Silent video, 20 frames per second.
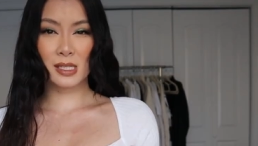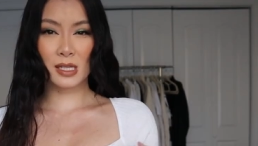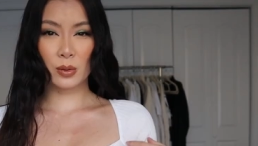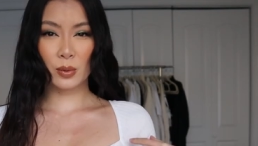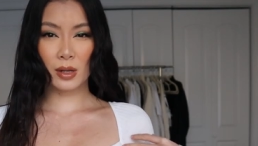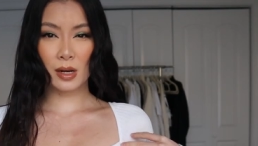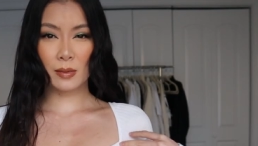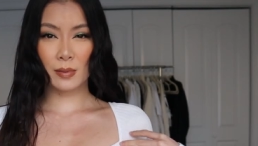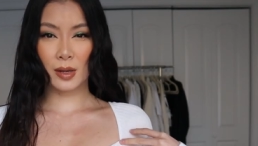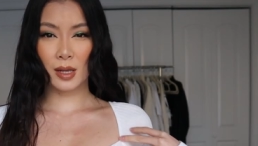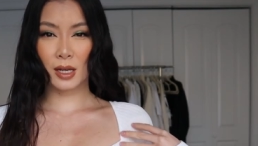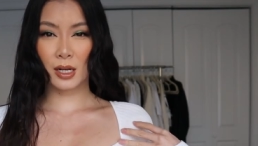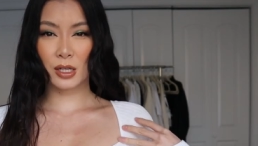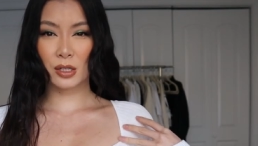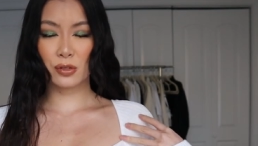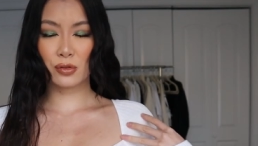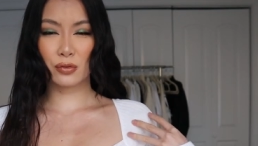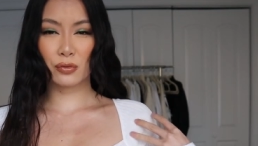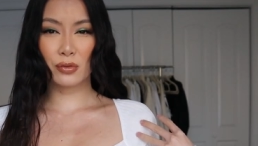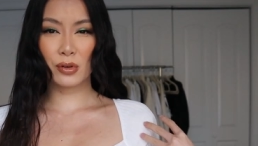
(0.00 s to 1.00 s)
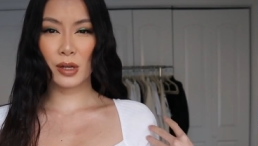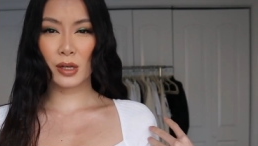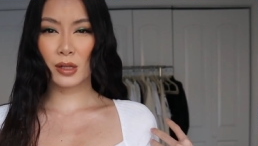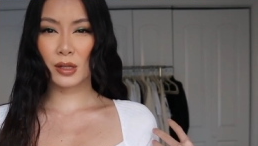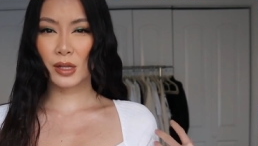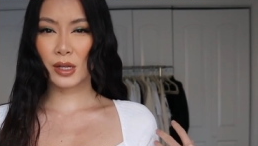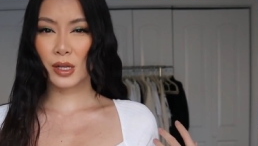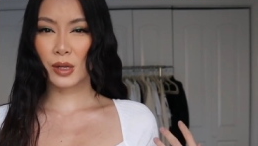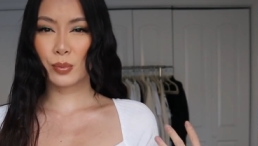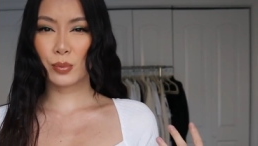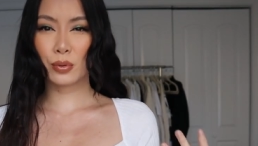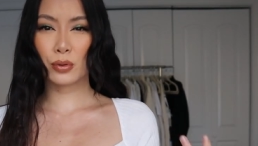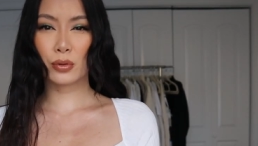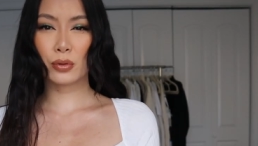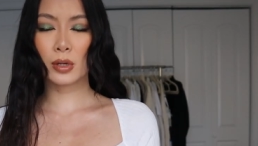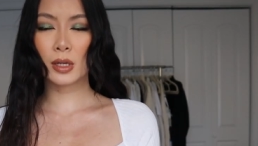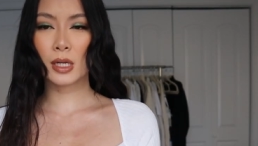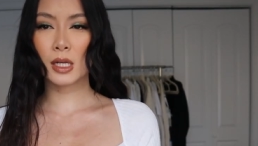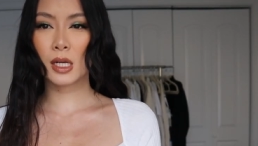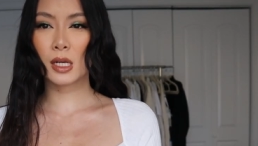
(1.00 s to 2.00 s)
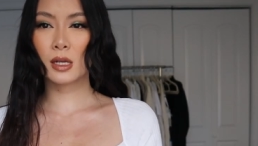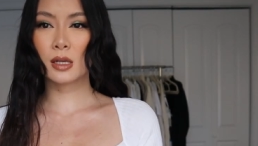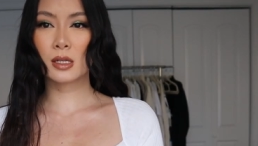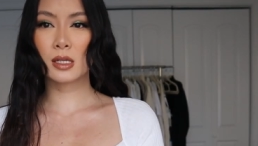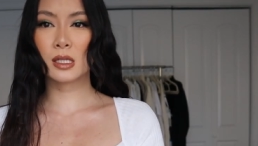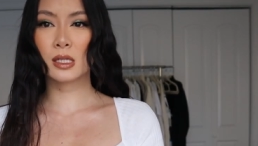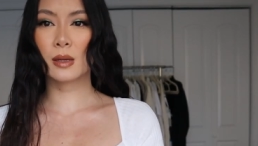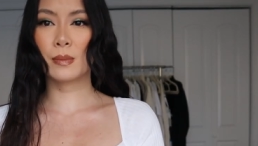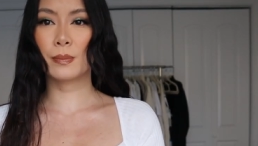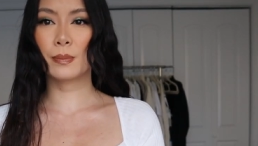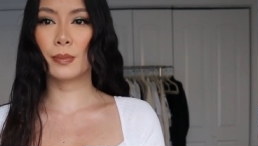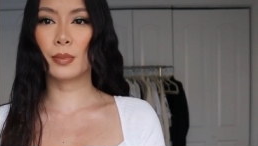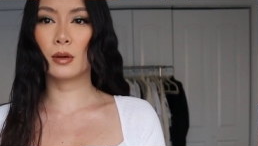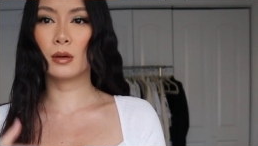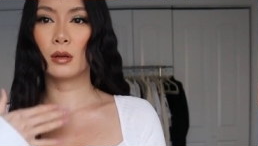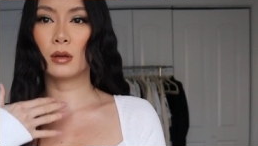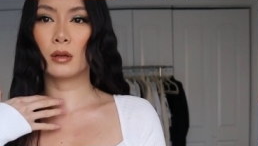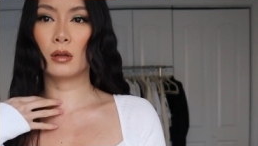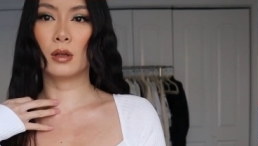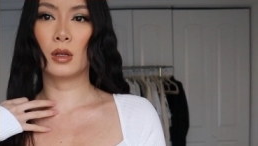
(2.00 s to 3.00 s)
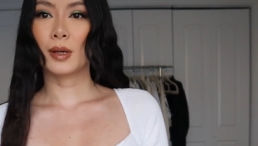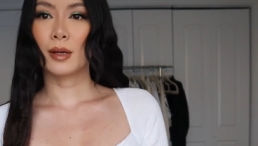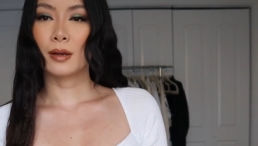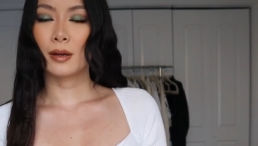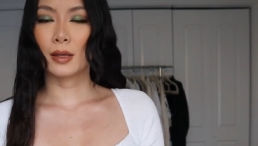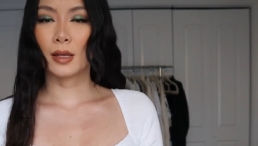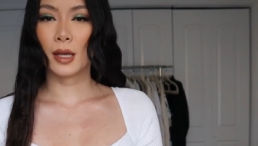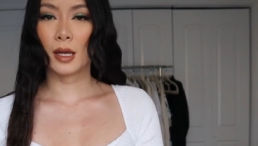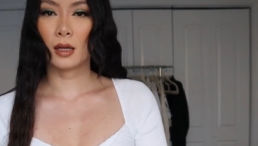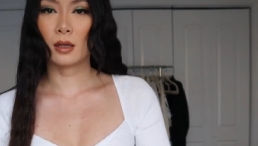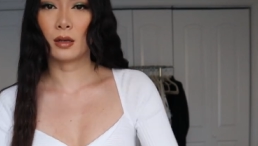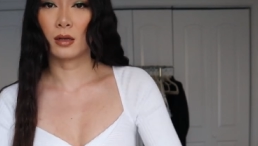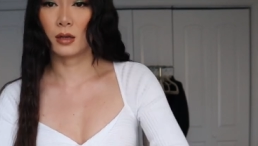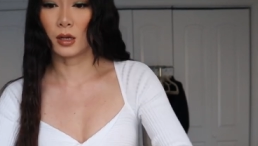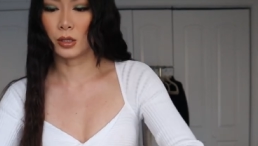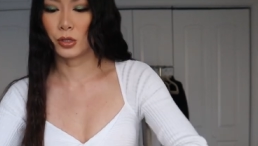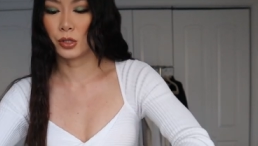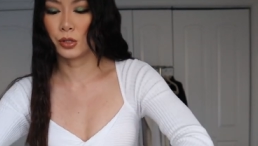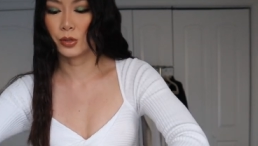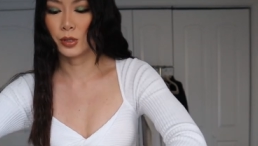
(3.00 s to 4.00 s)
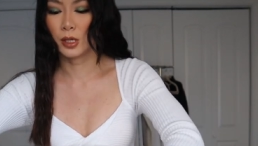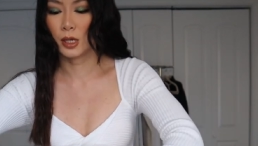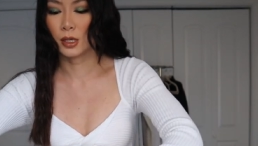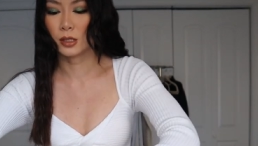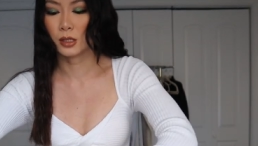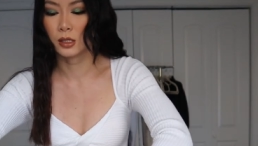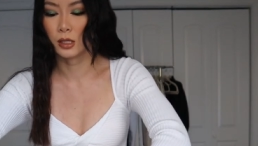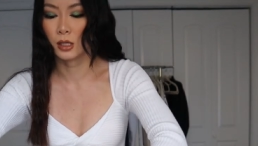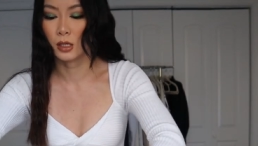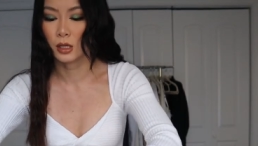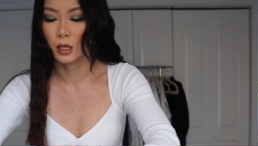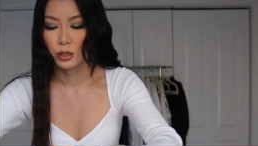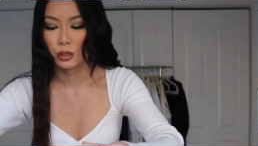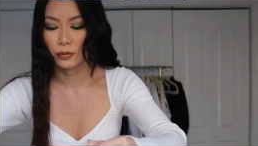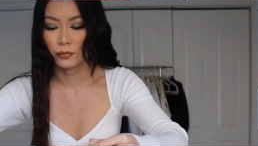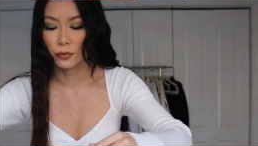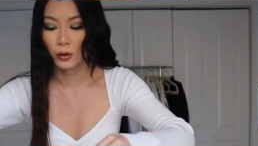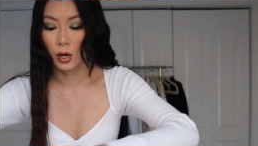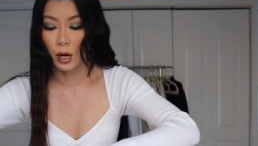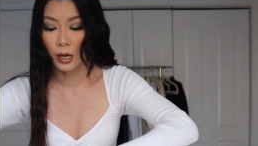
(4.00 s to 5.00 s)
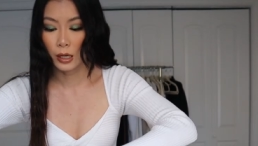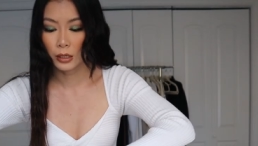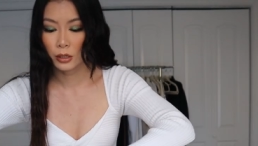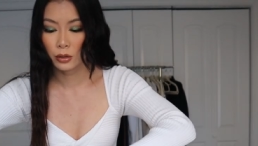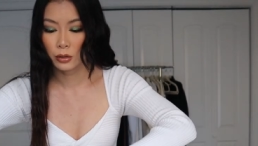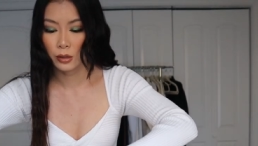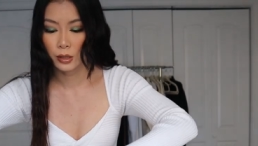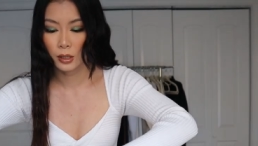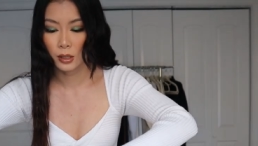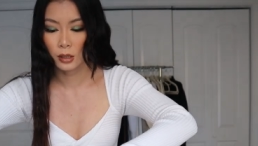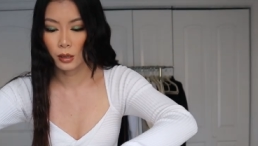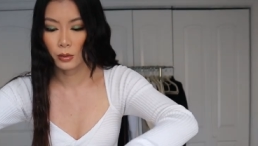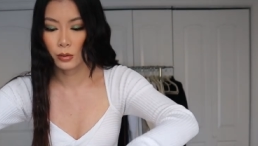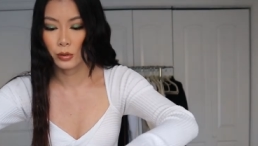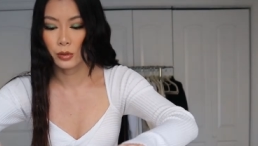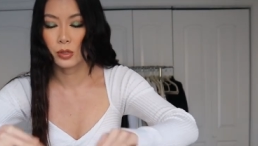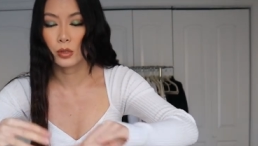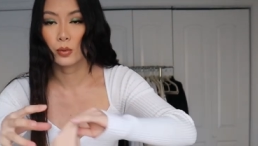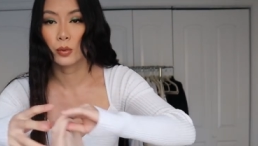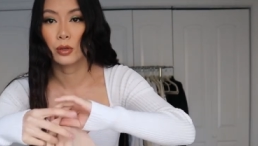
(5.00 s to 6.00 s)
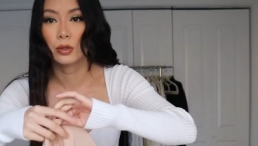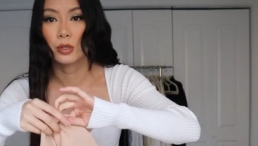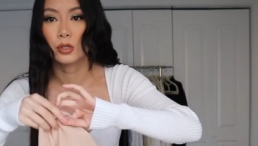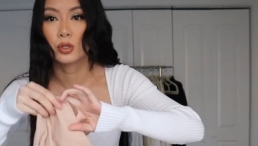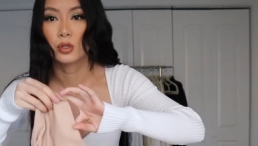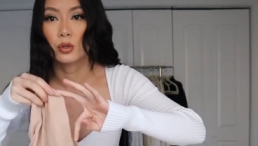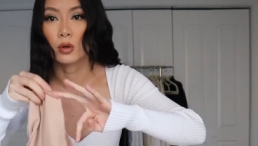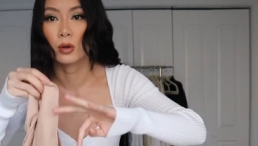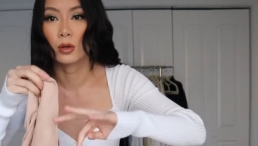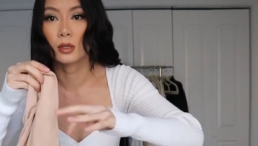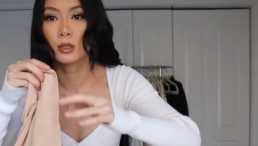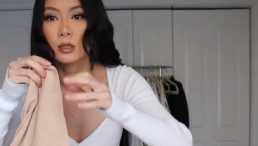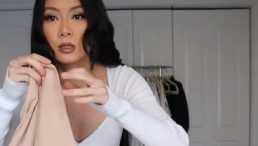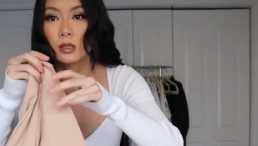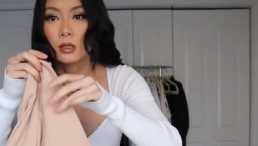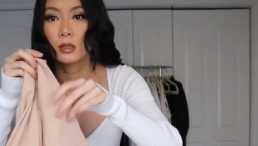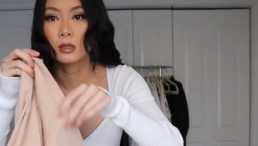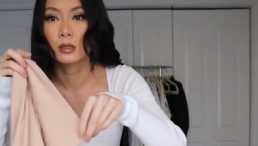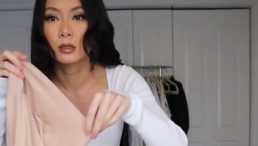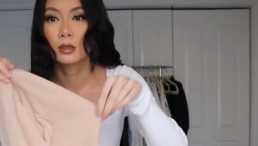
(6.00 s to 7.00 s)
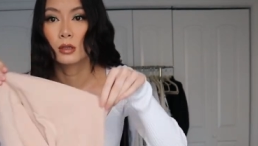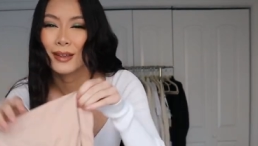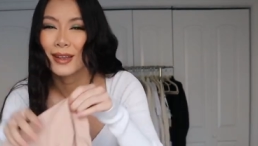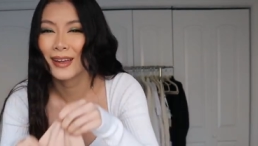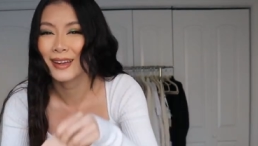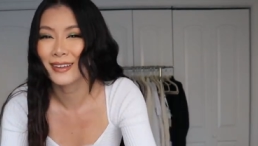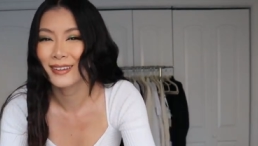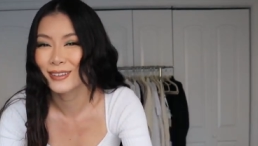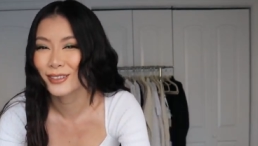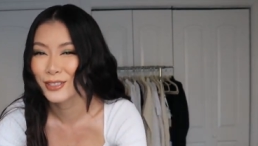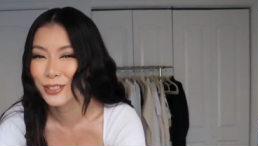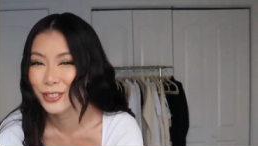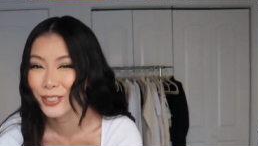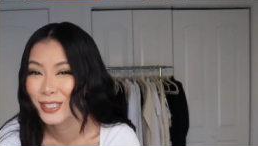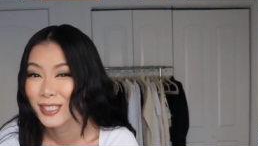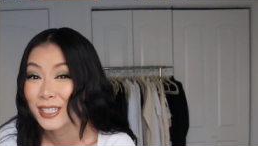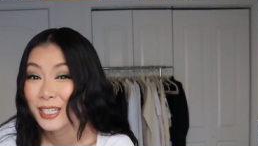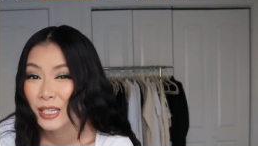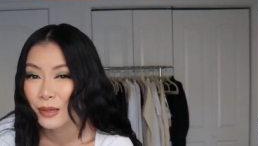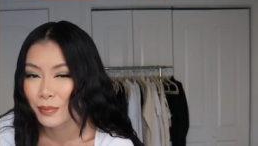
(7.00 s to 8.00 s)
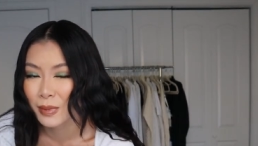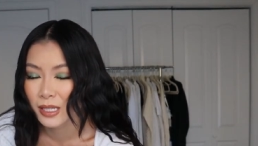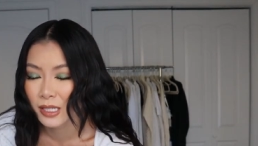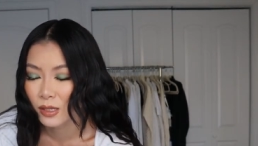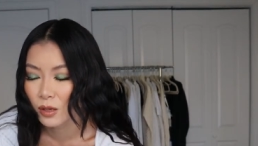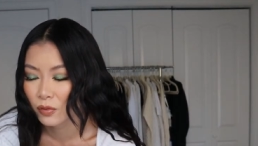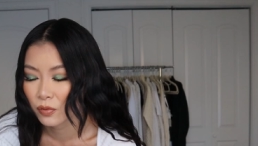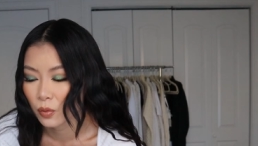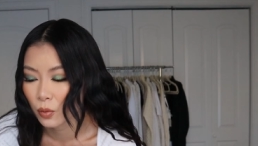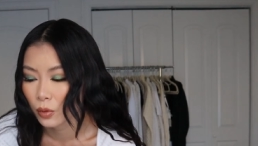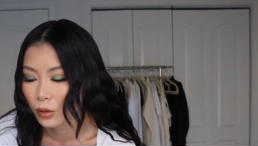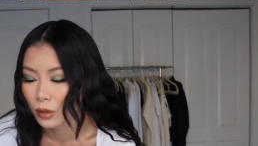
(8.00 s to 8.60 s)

See what I mean? It's really pretty, simple, but again, not too sexy. So for under it, I'm going to wear these shorts. Again, just to keep myself